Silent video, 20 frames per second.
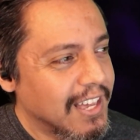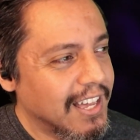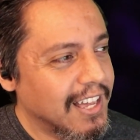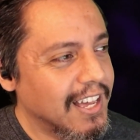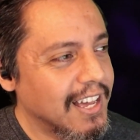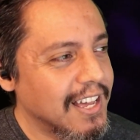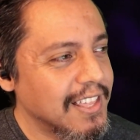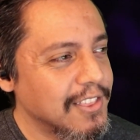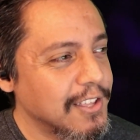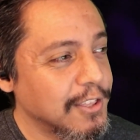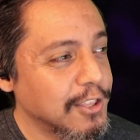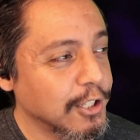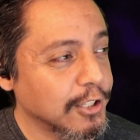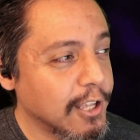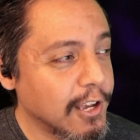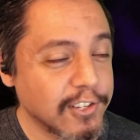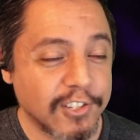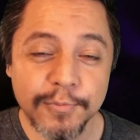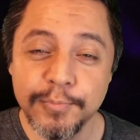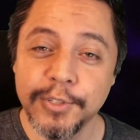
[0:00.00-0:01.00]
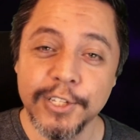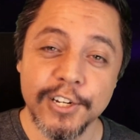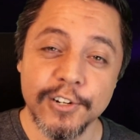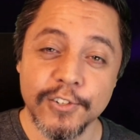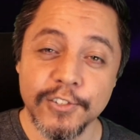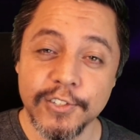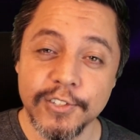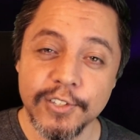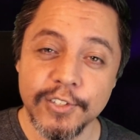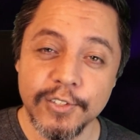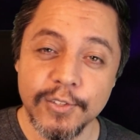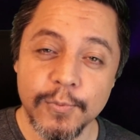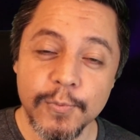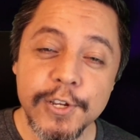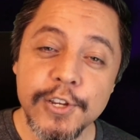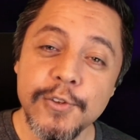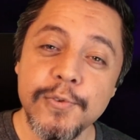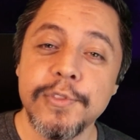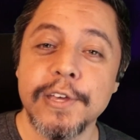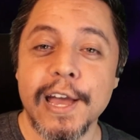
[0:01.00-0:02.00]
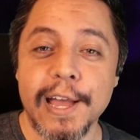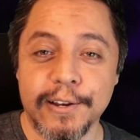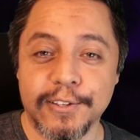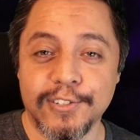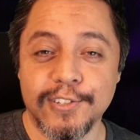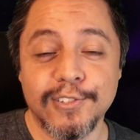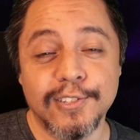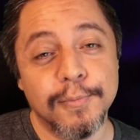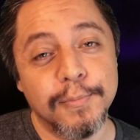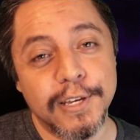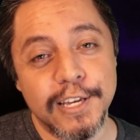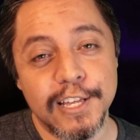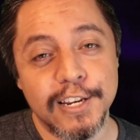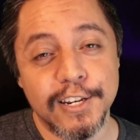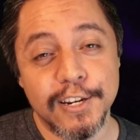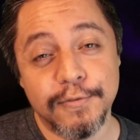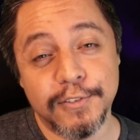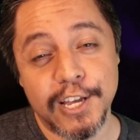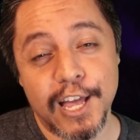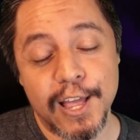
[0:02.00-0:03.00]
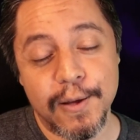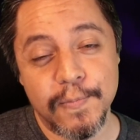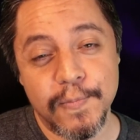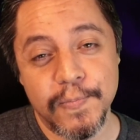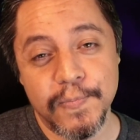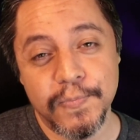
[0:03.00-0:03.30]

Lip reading: The loss of players. We knew that since the beginning of time,